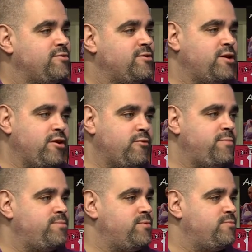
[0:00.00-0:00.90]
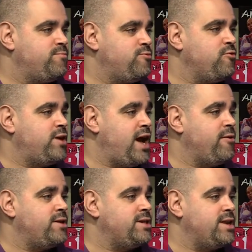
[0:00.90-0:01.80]
They're going to Drew
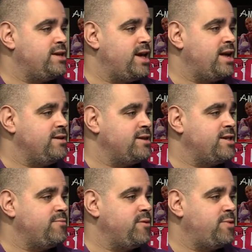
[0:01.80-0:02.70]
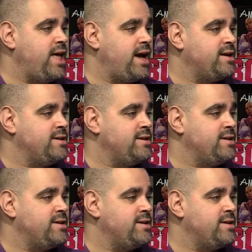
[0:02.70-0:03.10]
Carey said he can't accept a plaque